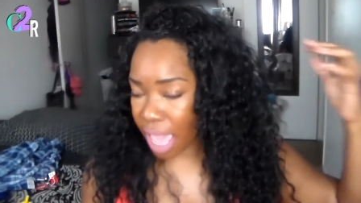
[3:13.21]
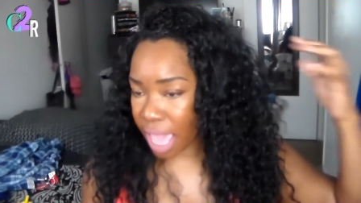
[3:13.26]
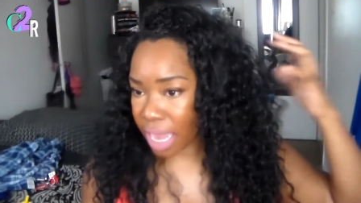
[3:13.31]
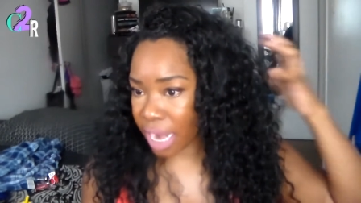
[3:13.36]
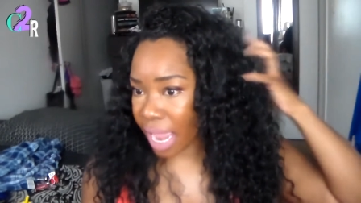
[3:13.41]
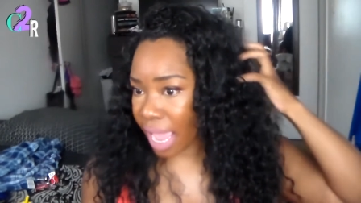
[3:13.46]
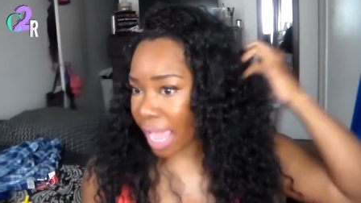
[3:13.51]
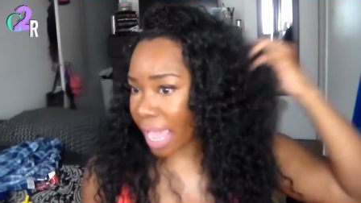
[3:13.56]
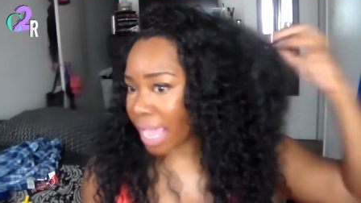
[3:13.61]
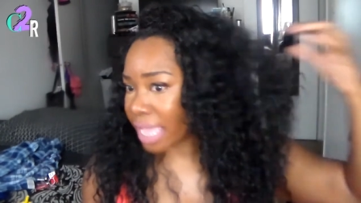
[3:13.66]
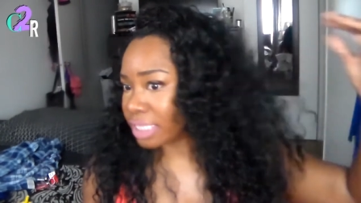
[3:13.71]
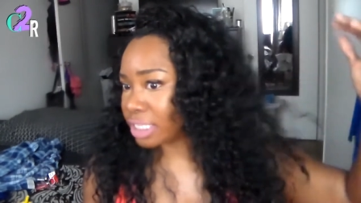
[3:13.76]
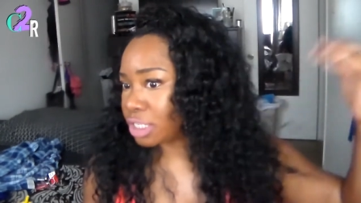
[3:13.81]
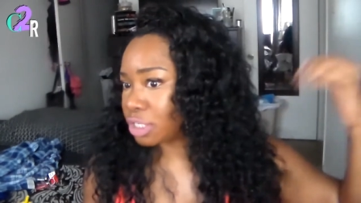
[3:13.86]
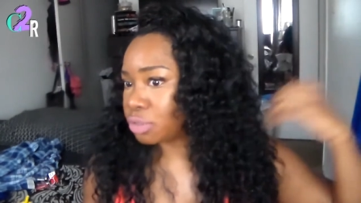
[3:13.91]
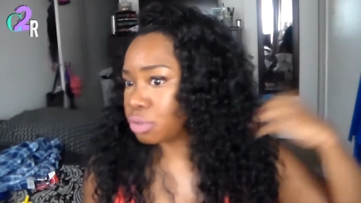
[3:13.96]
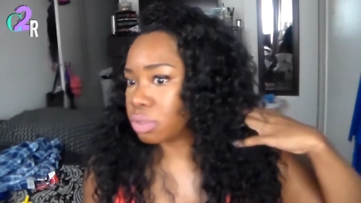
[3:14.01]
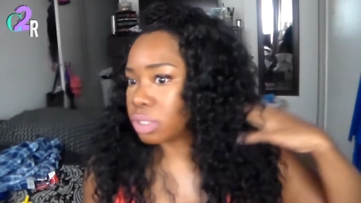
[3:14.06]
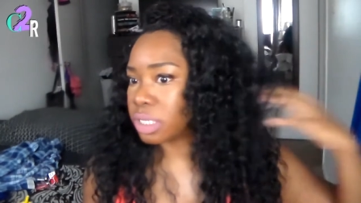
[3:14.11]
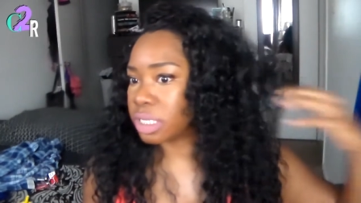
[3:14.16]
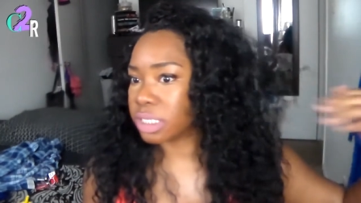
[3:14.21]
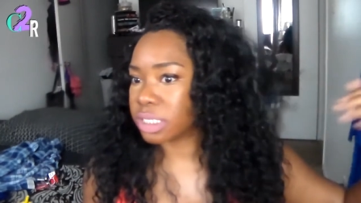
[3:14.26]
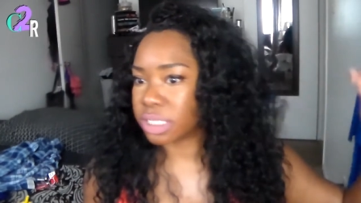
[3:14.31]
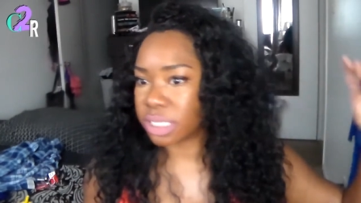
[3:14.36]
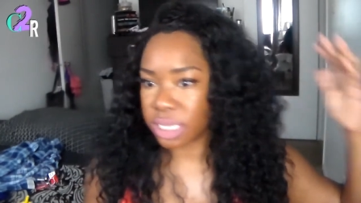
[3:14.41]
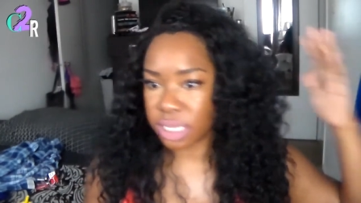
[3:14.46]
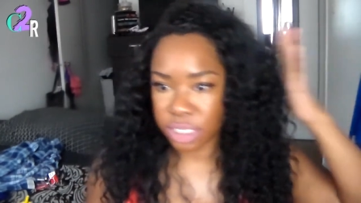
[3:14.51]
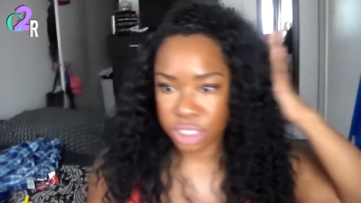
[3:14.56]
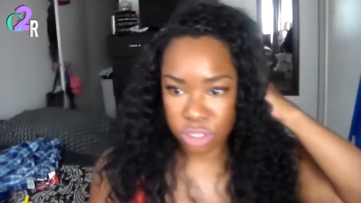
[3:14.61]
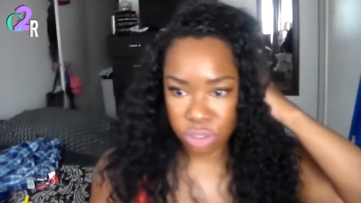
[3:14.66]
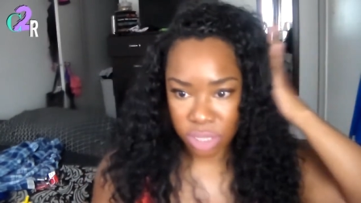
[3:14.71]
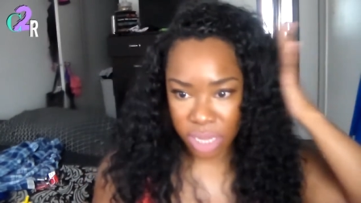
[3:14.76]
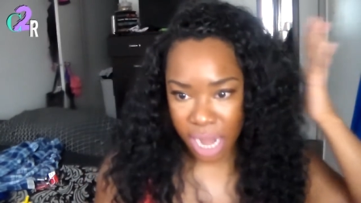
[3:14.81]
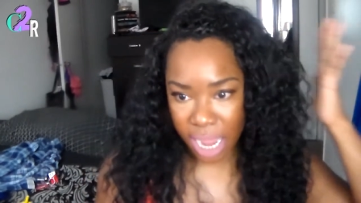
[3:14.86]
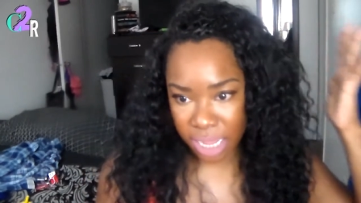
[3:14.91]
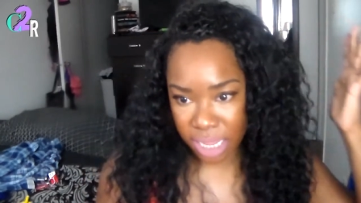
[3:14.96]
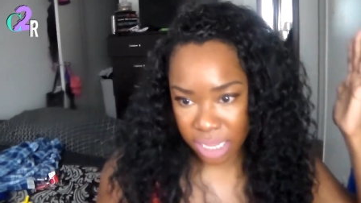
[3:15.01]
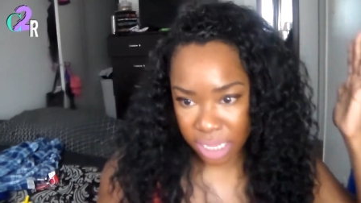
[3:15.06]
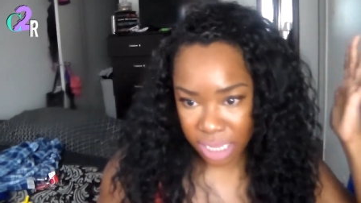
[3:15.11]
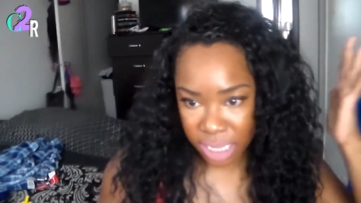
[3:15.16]
And I had to do these things so that
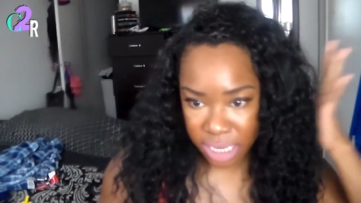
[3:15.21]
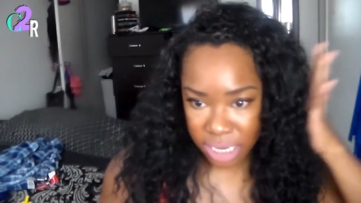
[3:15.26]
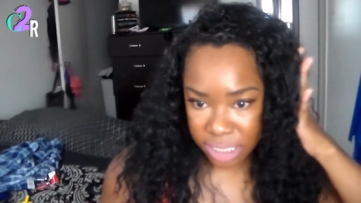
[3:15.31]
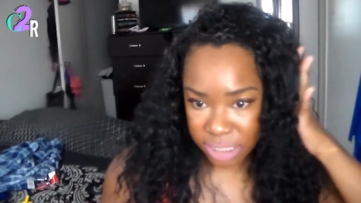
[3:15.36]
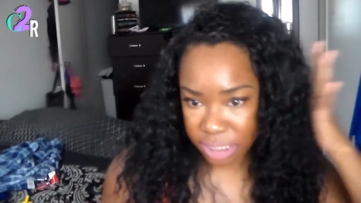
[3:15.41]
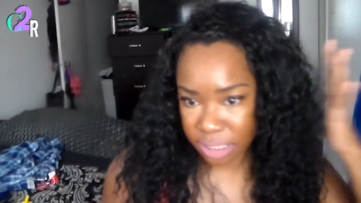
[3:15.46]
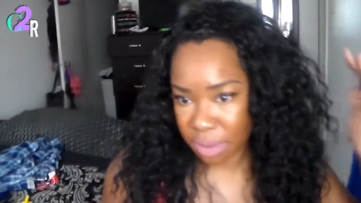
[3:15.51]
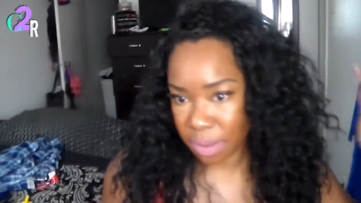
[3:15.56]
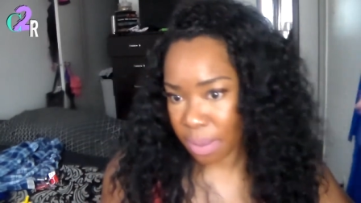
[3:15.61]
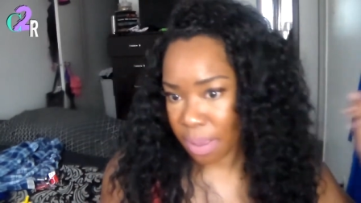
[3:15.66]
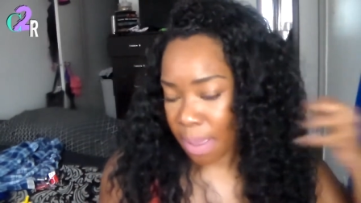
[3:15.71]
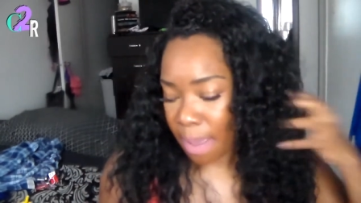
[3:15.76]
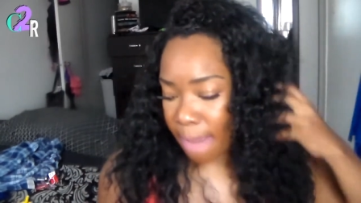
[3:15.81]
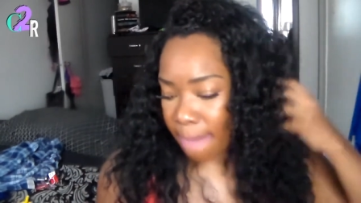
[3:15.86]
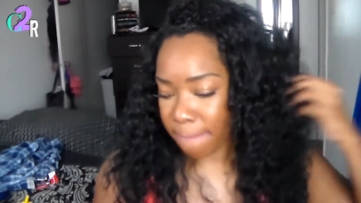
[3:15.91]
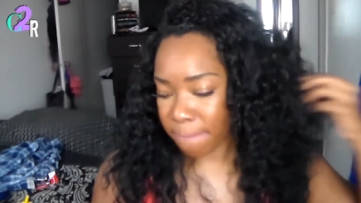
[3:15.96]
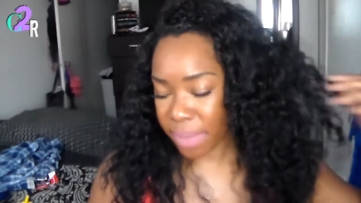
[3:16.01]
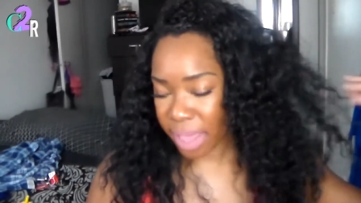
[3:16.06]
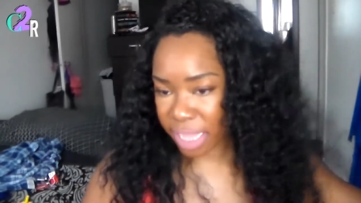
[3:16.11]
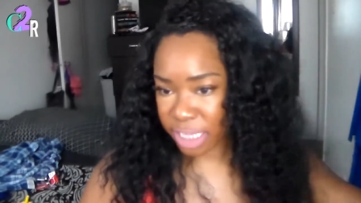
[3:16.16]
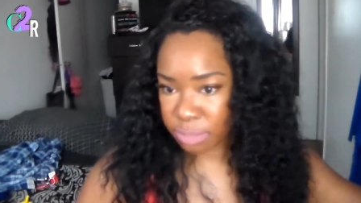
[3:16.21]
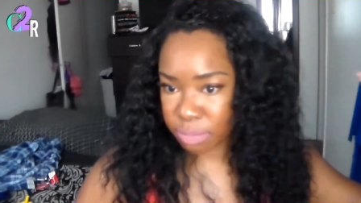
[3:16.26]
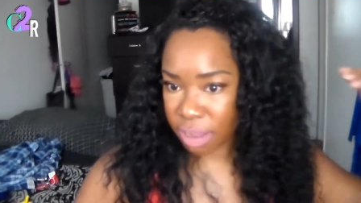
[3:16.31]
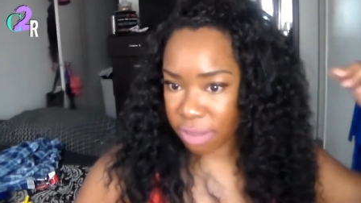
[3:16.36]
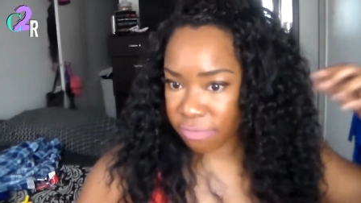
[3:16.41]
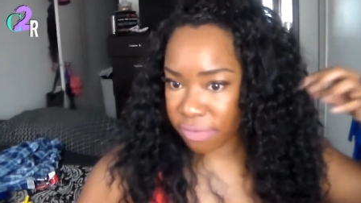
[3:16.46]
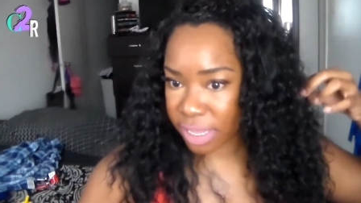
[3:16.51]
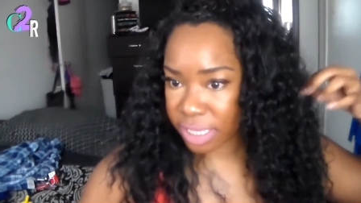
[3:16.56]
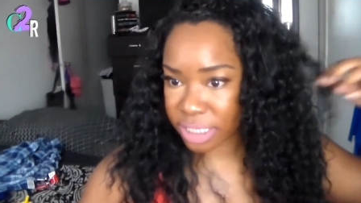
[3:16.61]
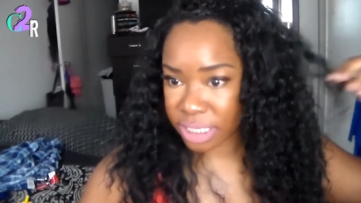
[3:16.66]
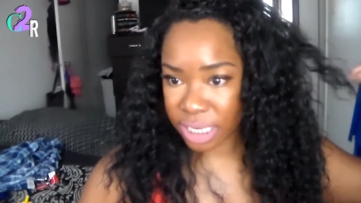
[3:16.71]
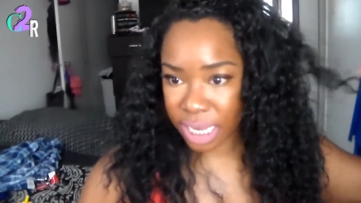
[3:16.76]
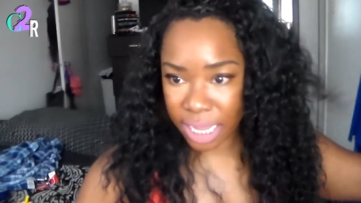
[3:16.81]
I could get it to match my face.